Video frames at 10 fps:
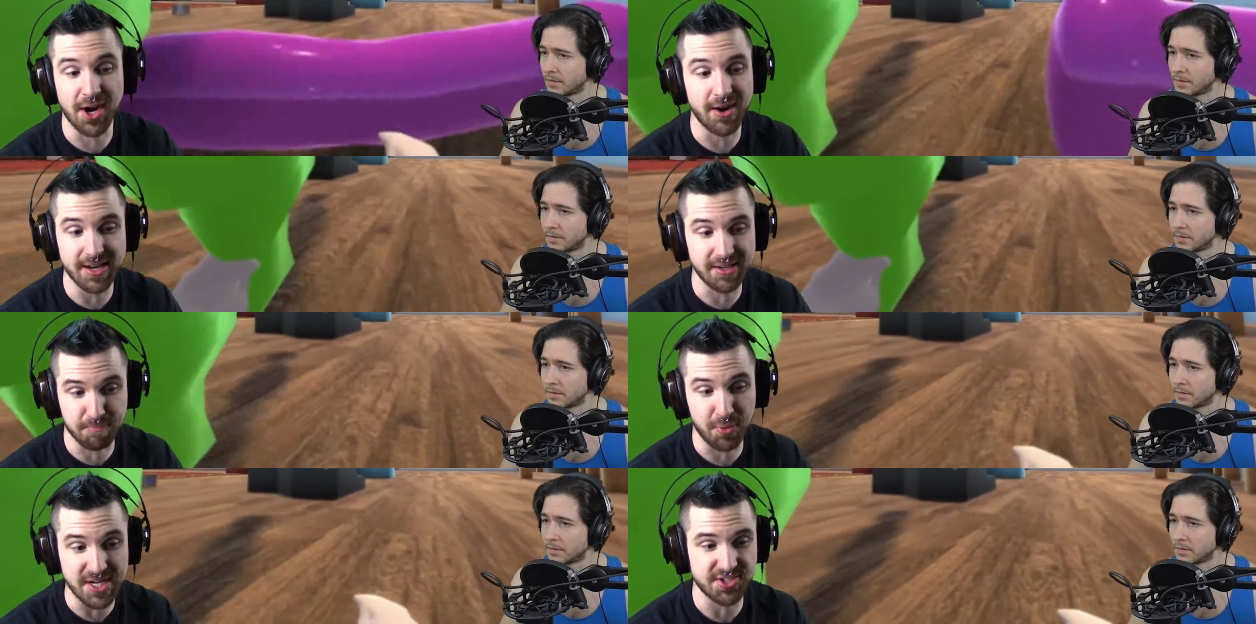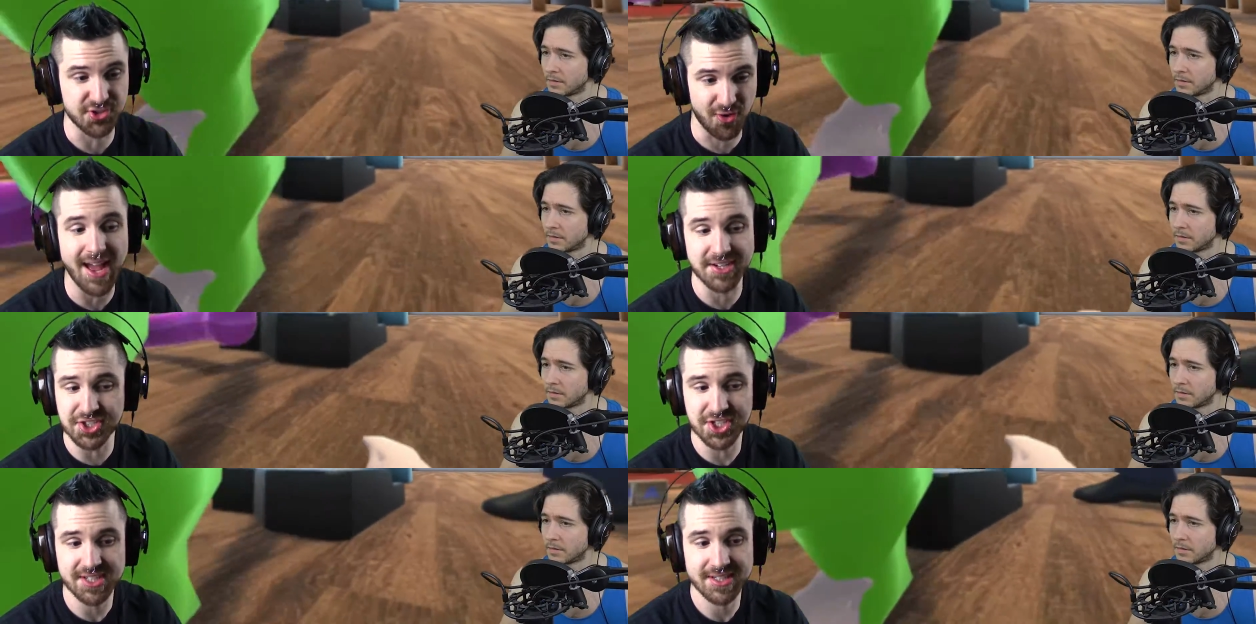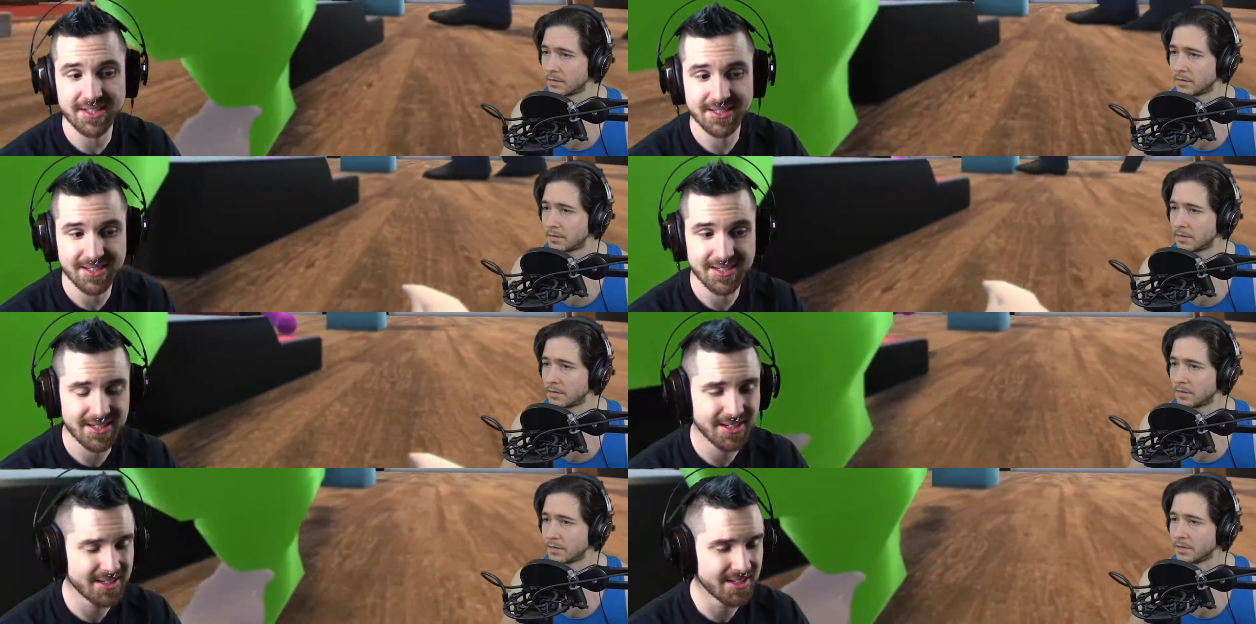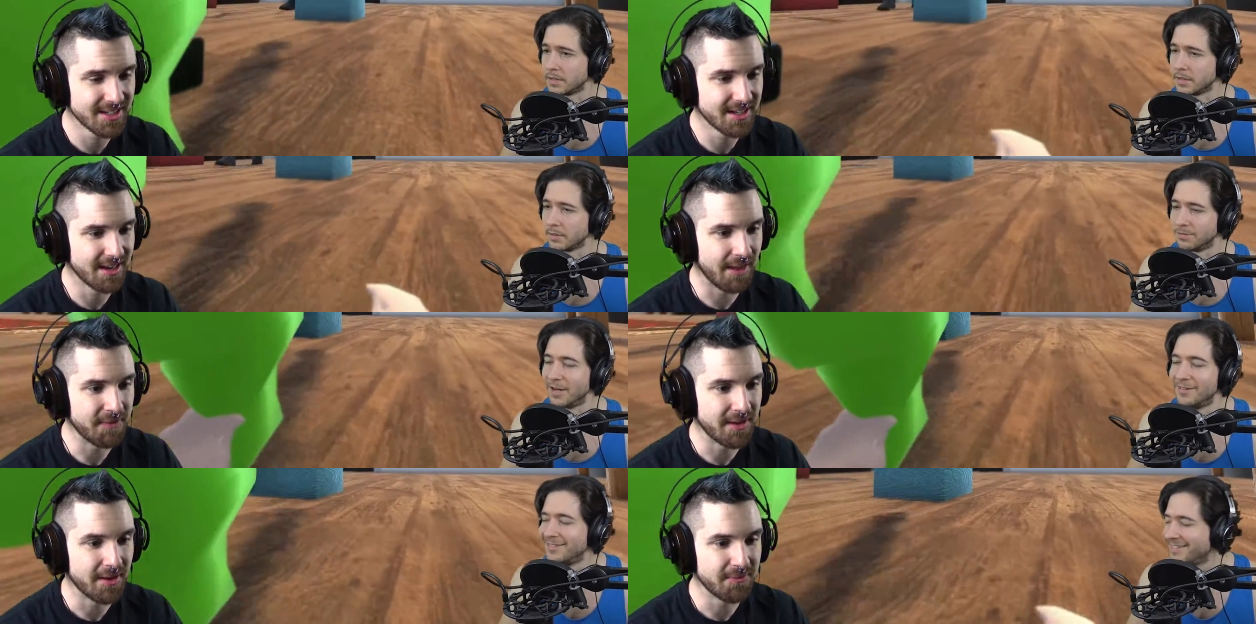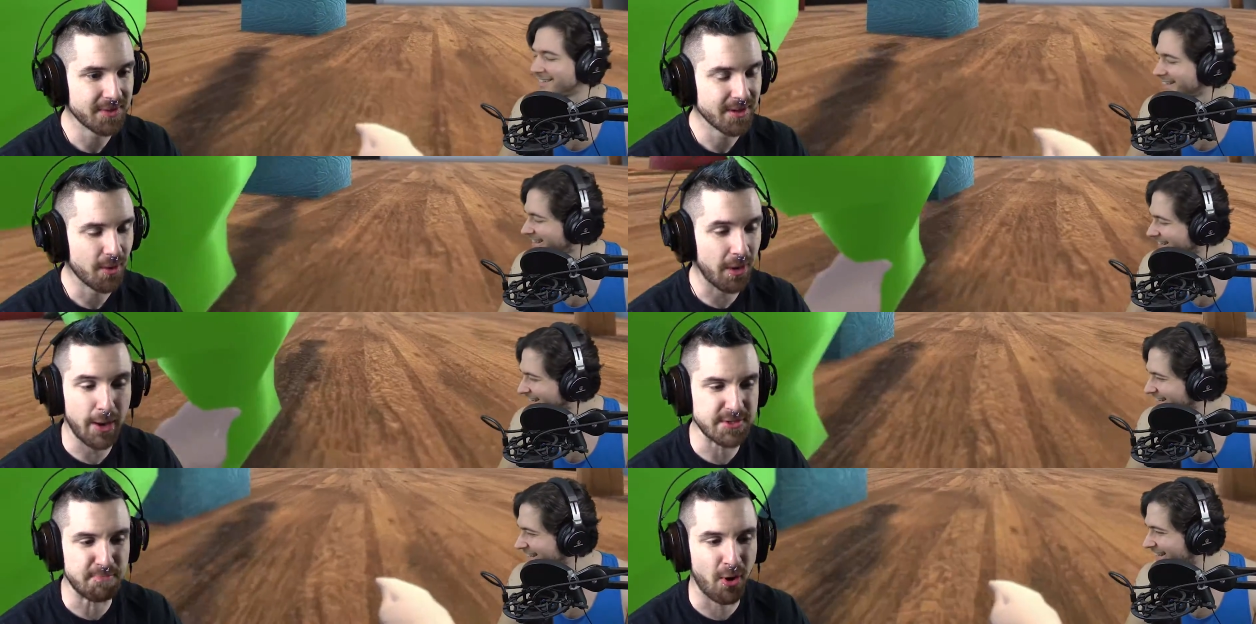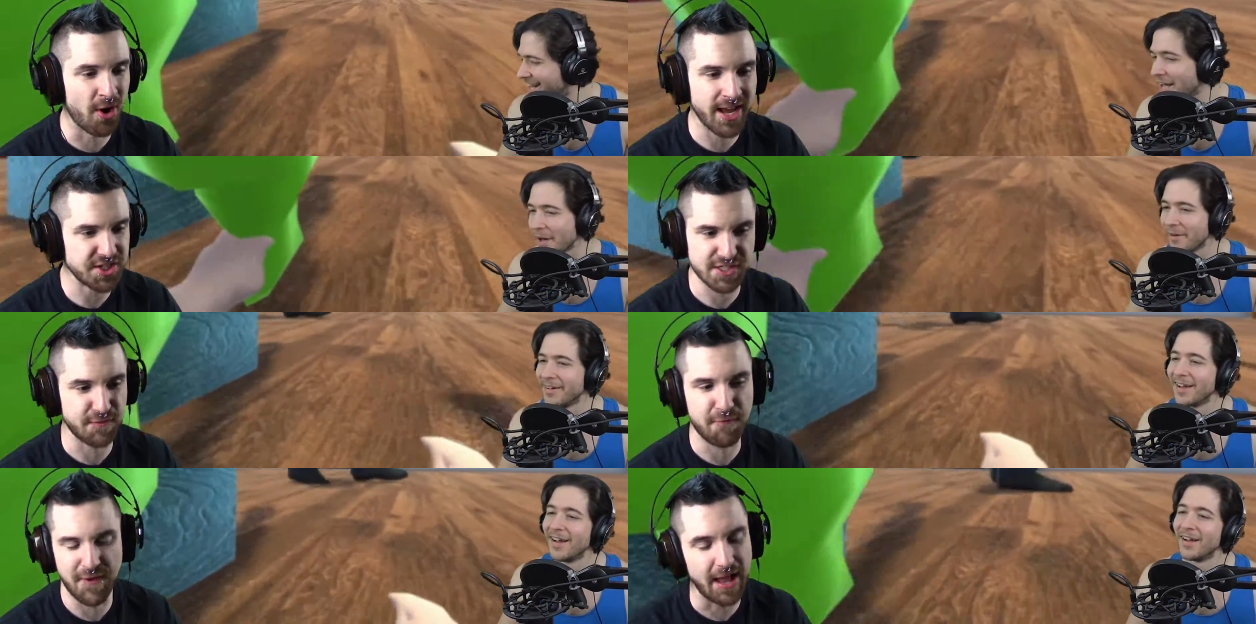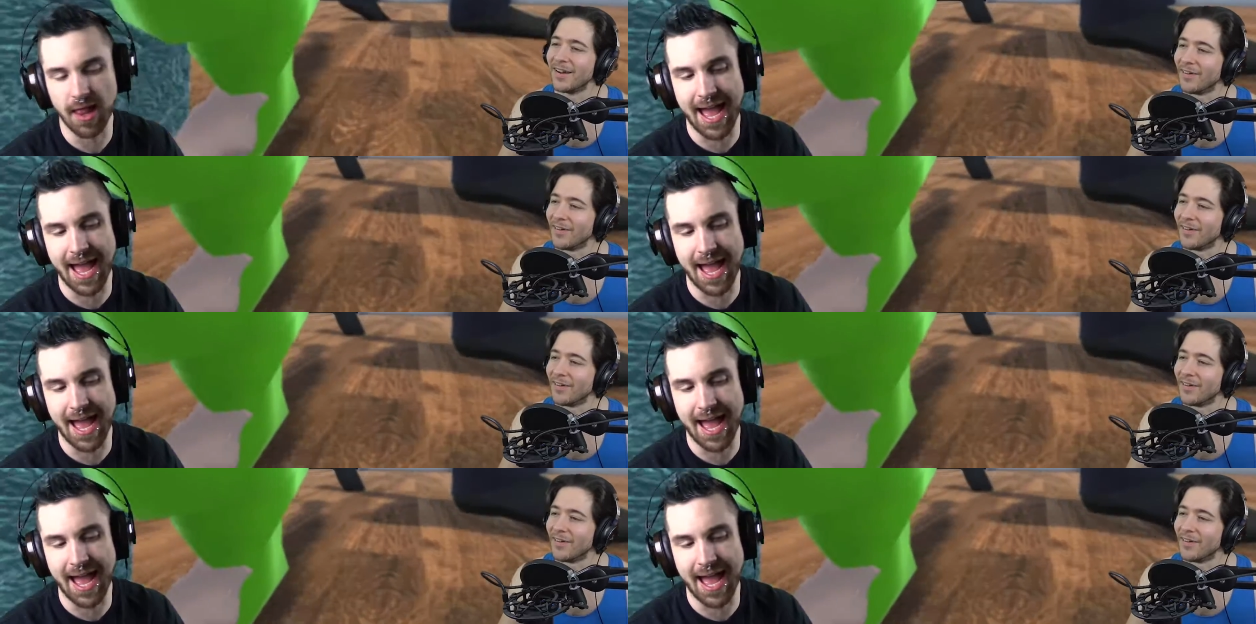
Speaker 1: already pre-stretched. Yeah. When I was born, I just fell